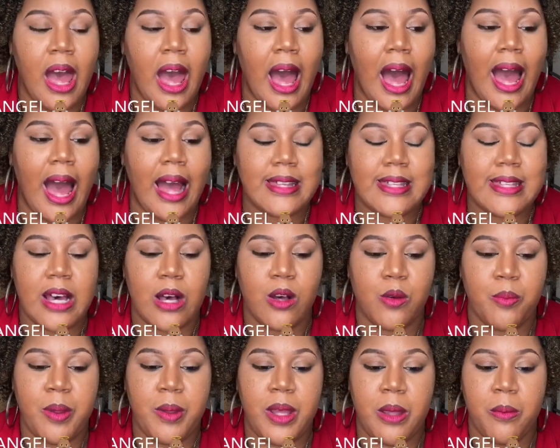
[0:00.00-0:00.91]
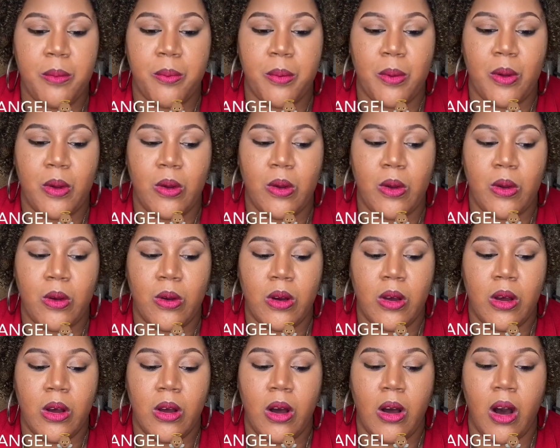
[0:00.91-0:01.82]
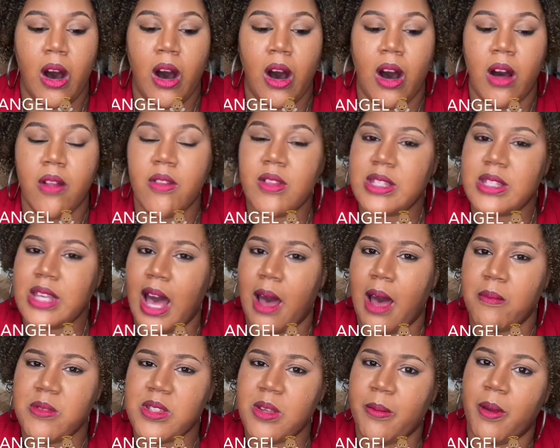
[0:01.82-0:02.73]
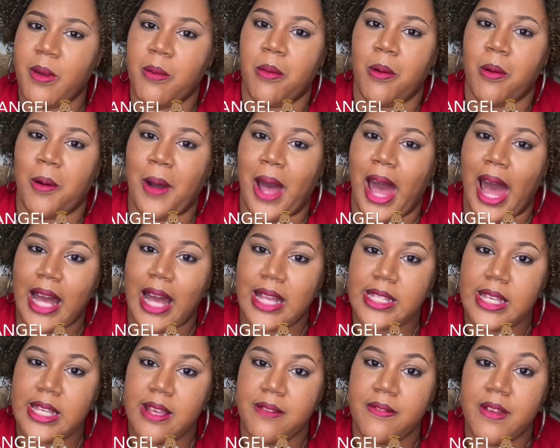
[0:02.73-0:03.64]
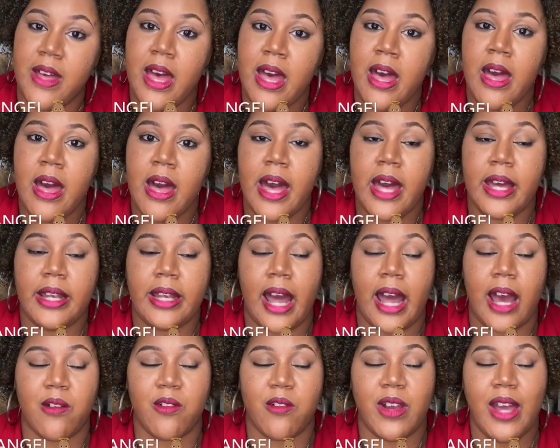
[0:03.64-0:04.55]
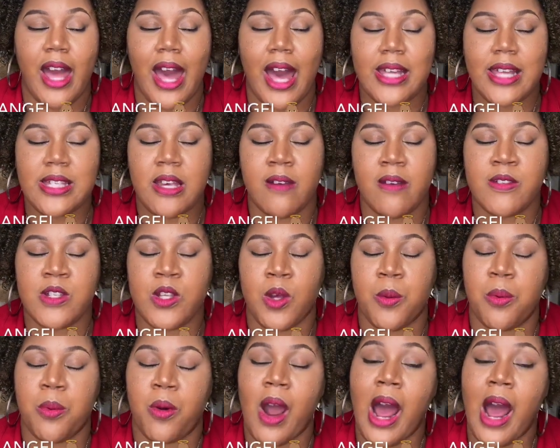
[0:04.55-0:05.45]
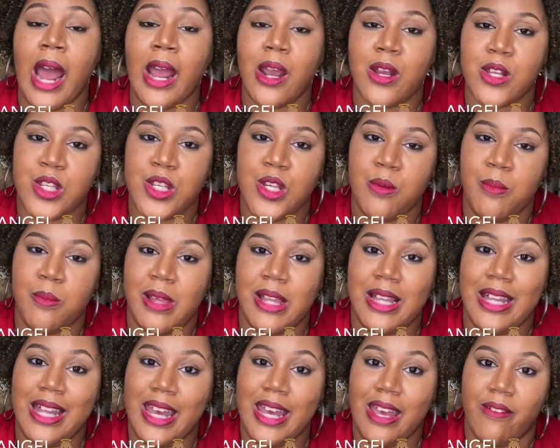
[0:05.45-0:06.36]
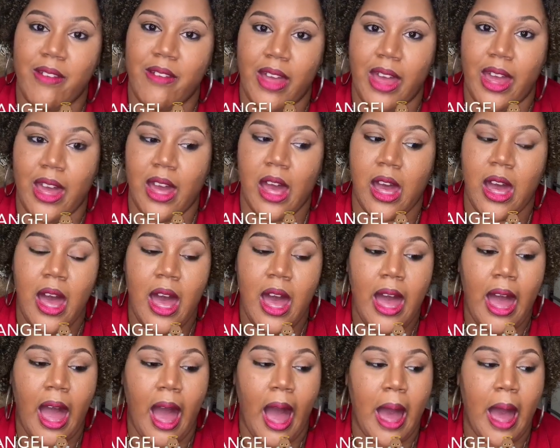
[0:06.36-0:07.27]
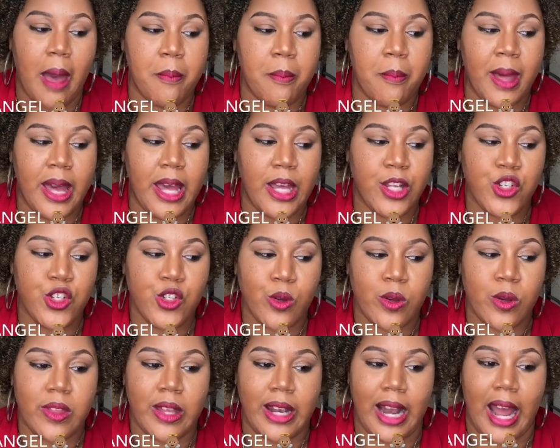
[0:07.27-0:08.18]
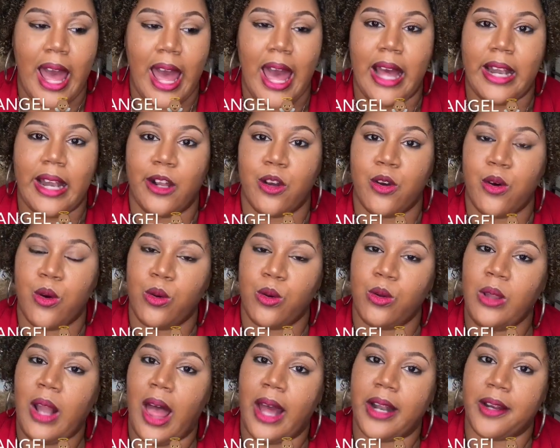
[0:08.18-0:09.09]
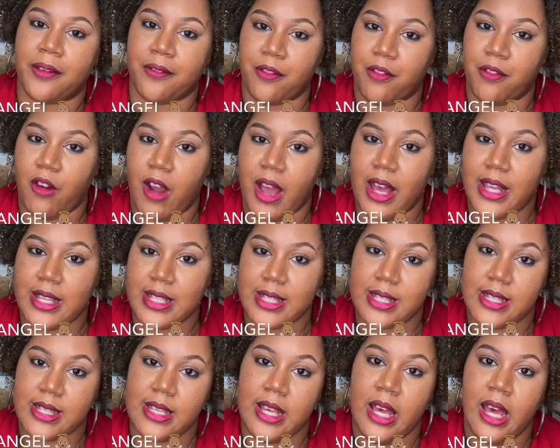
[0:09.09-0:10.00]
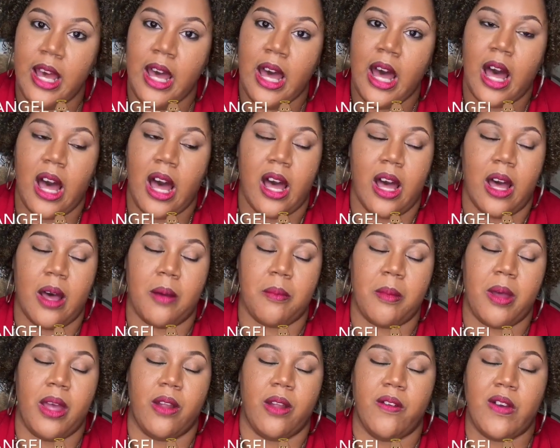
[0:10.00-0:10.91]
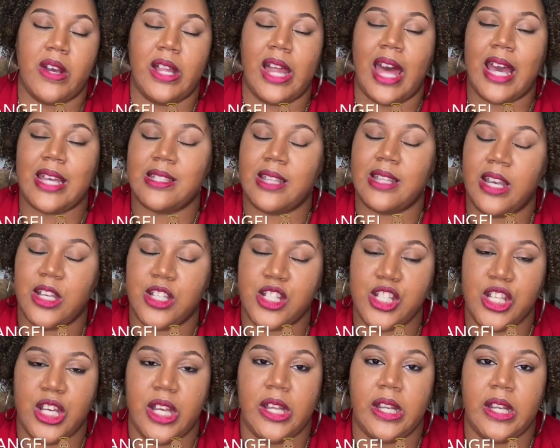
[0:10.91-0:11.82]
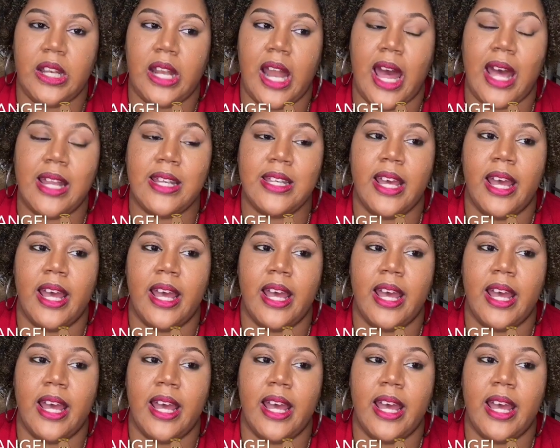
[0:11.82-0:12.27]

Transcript: I tell people all the time to be proactive and not reactive. So prior to me leaving, I made sure that I had a whole lot of rest and relaxation. And I